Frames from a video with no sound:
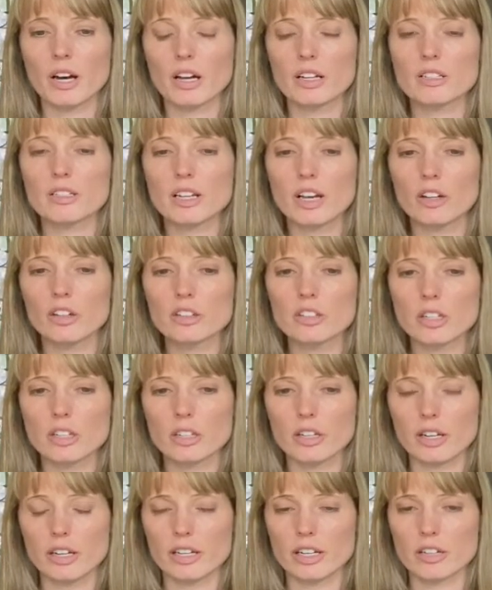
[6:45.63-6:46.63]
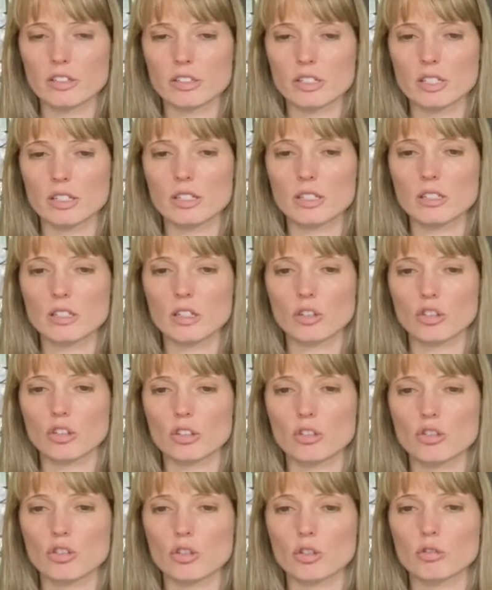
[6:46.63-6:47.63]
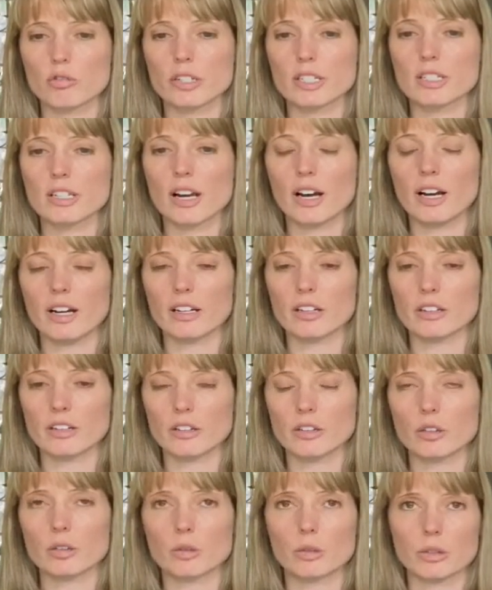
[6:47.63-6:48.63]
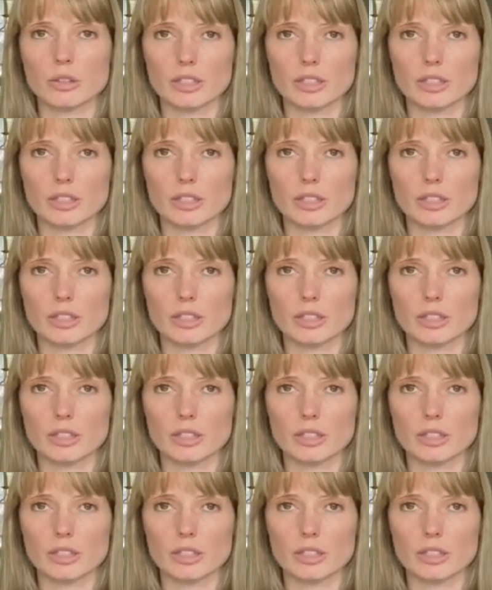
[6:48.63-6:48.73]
Delta announced a decision to retire or